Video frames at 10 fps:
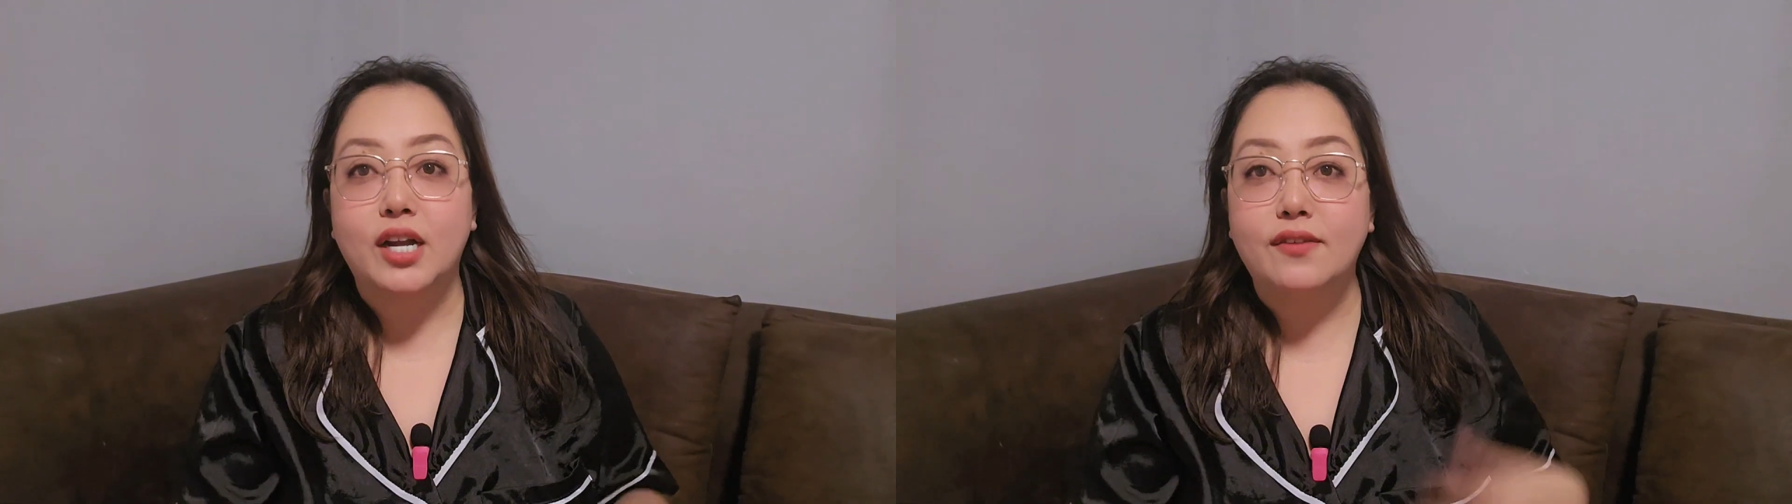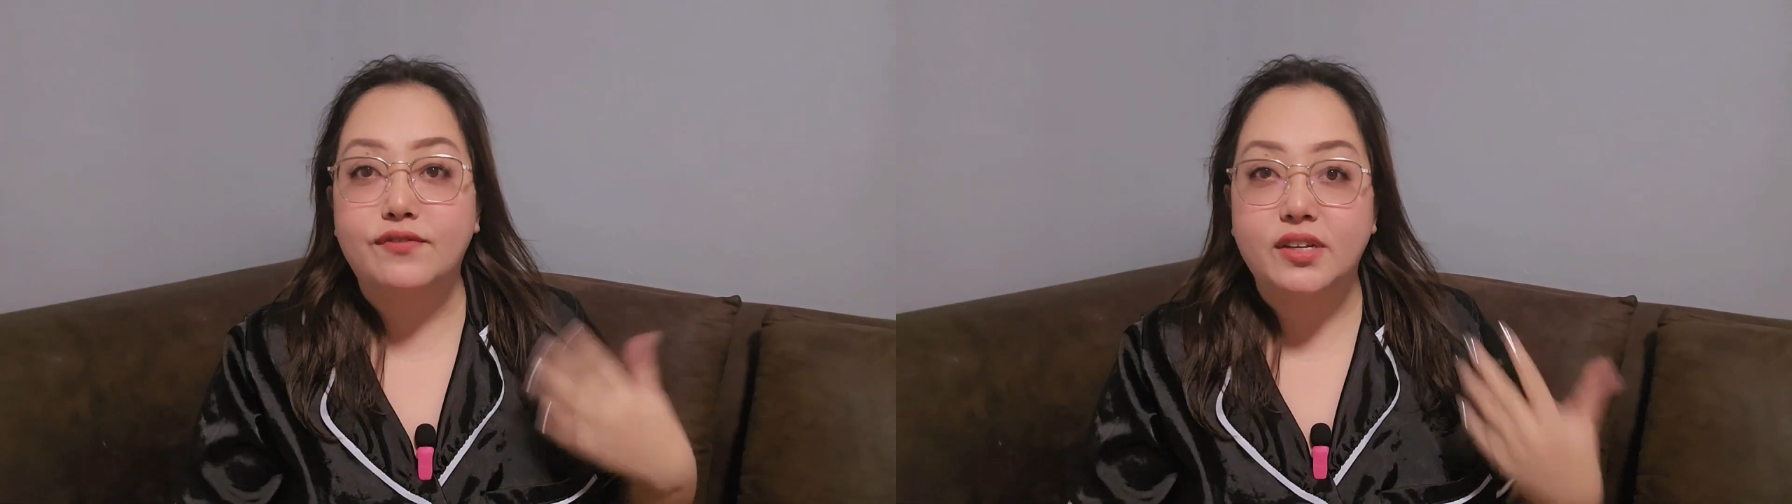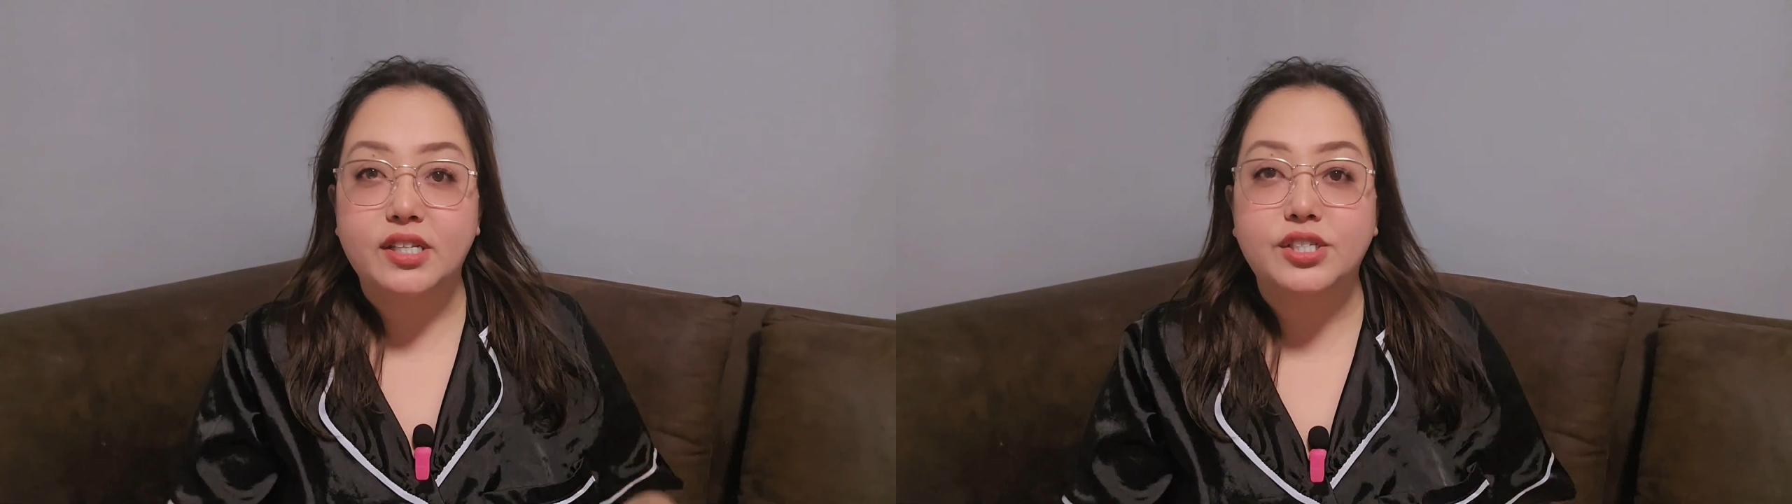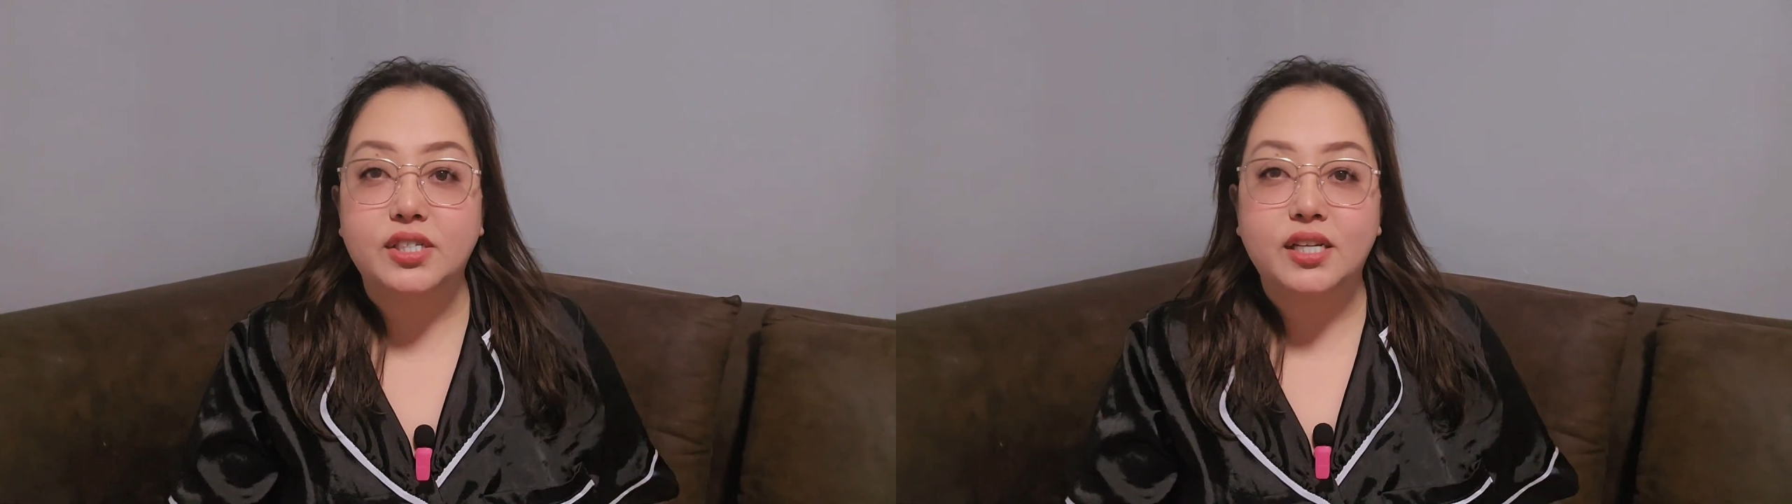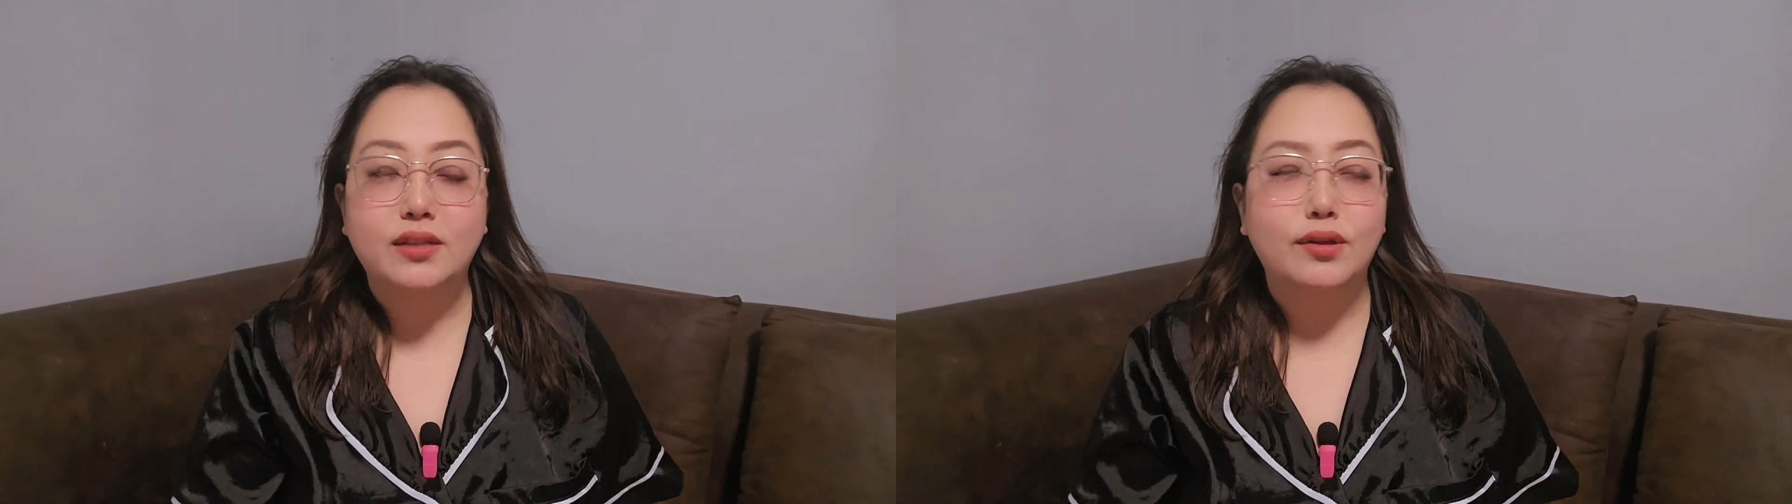I've finished
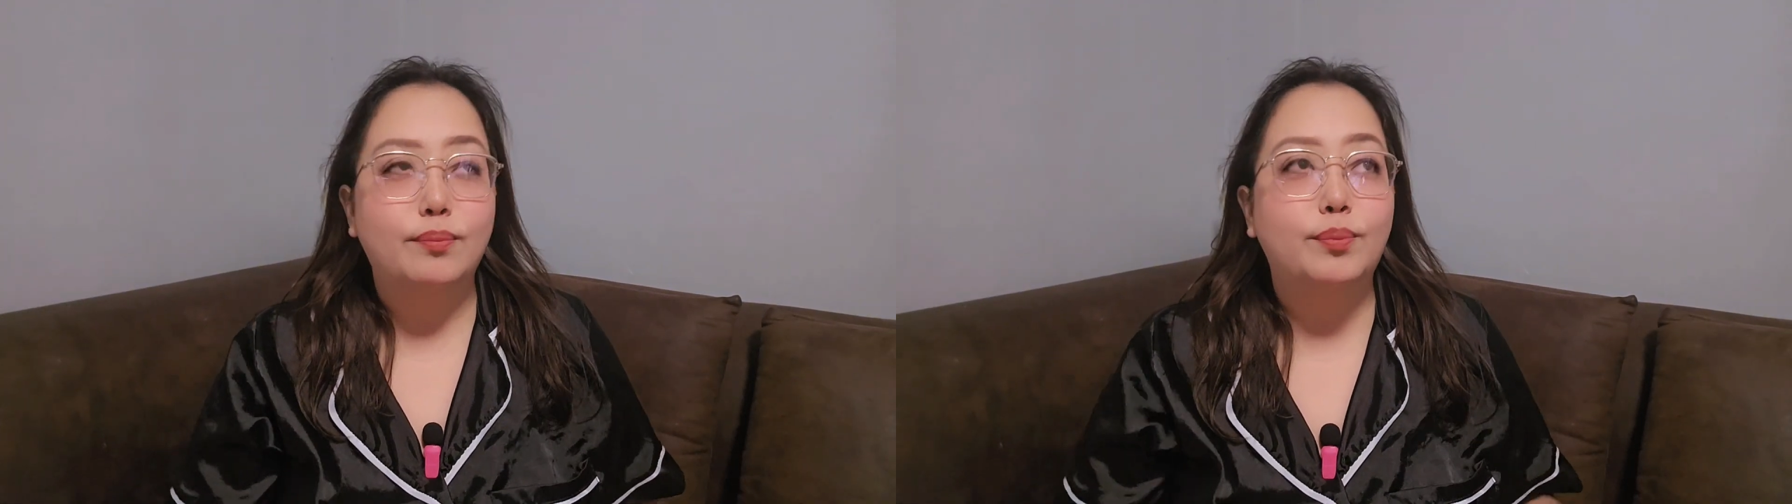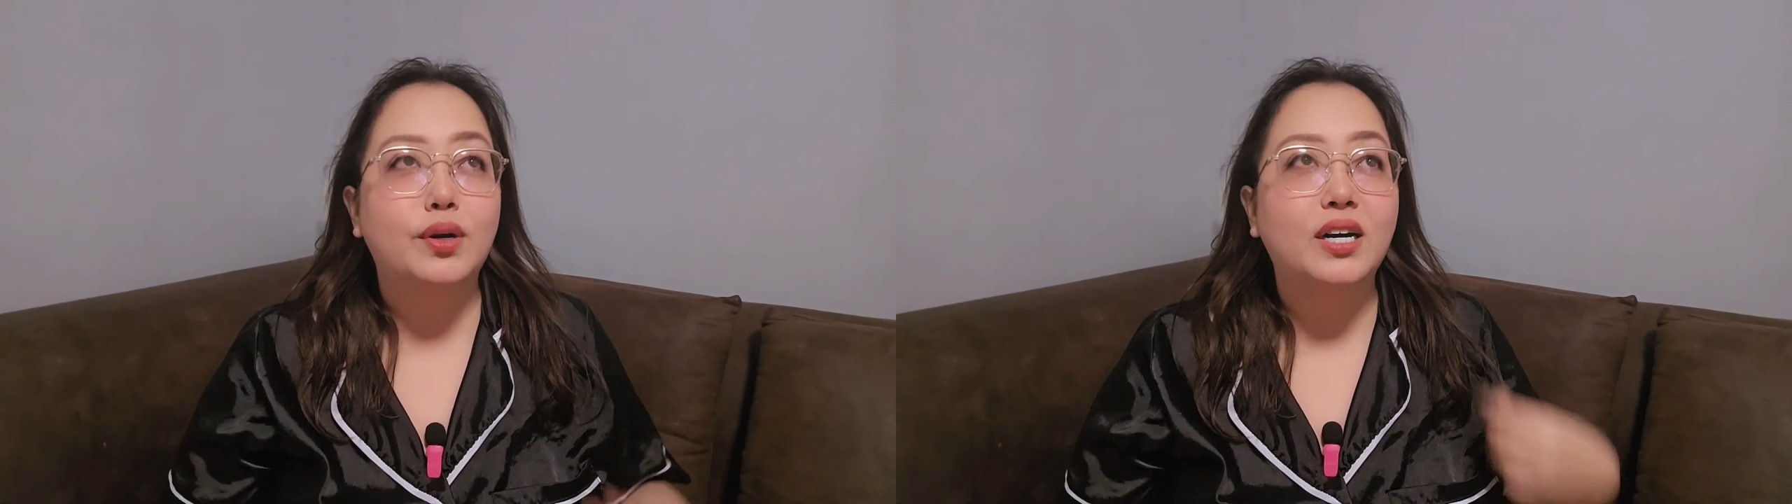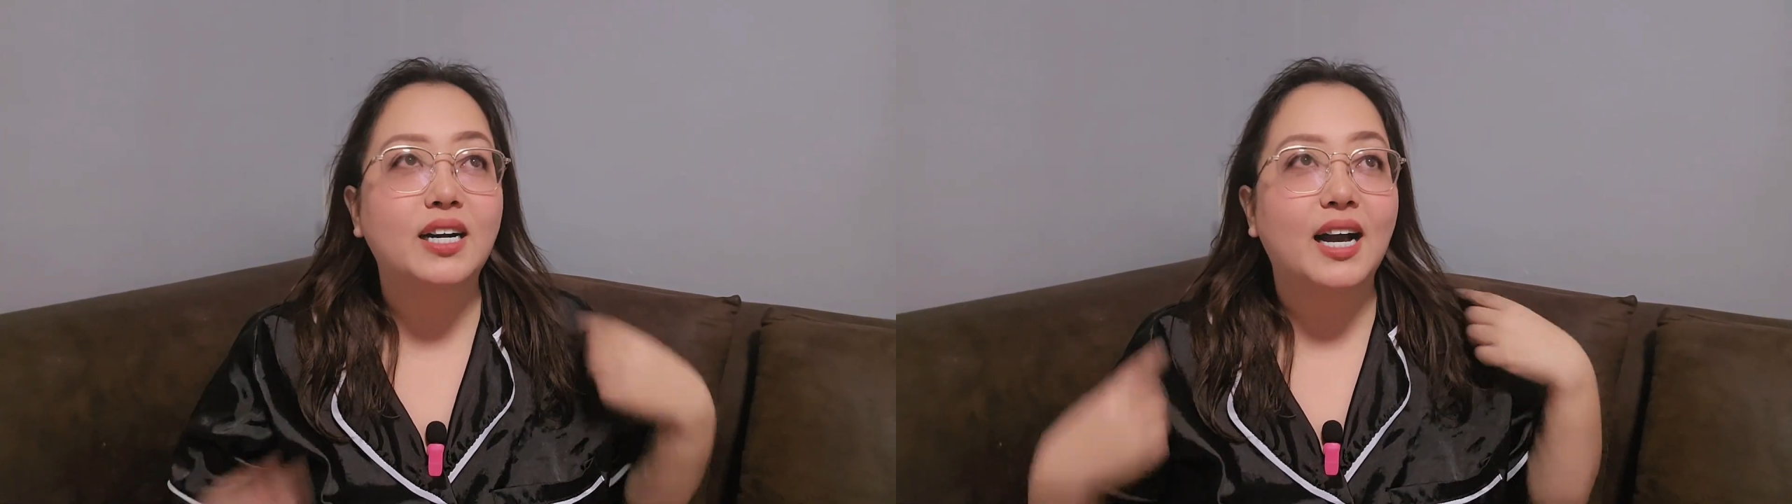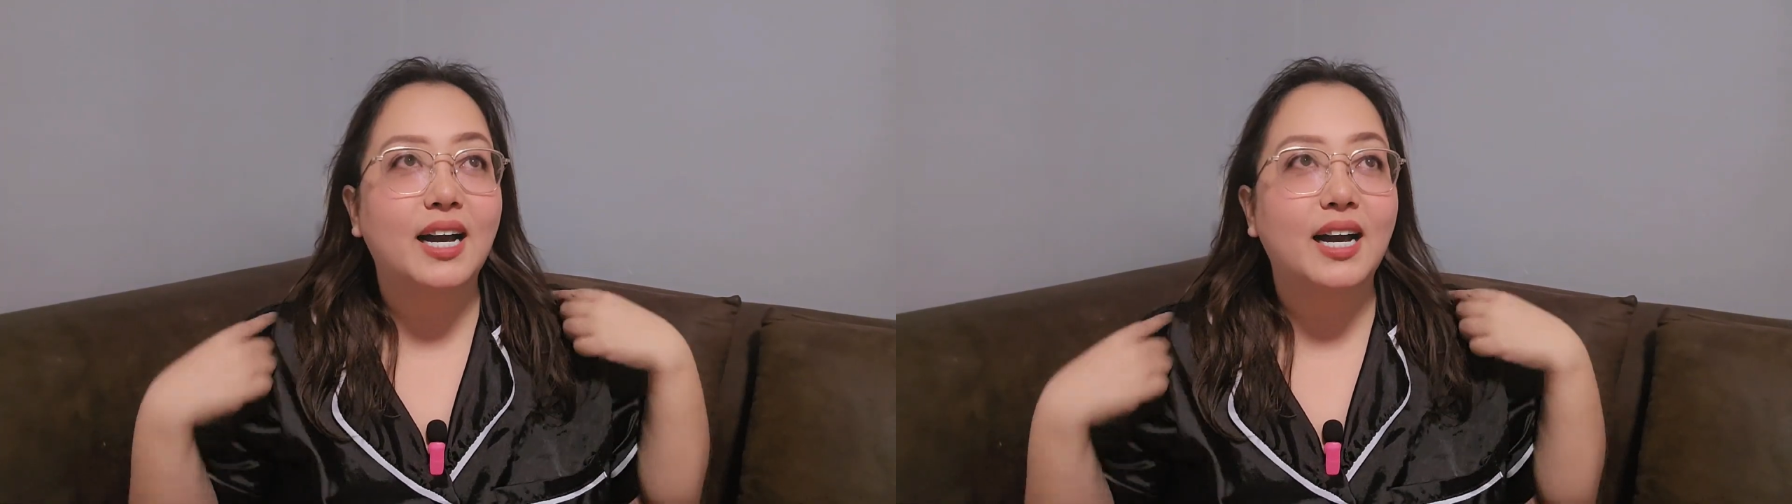reading the book,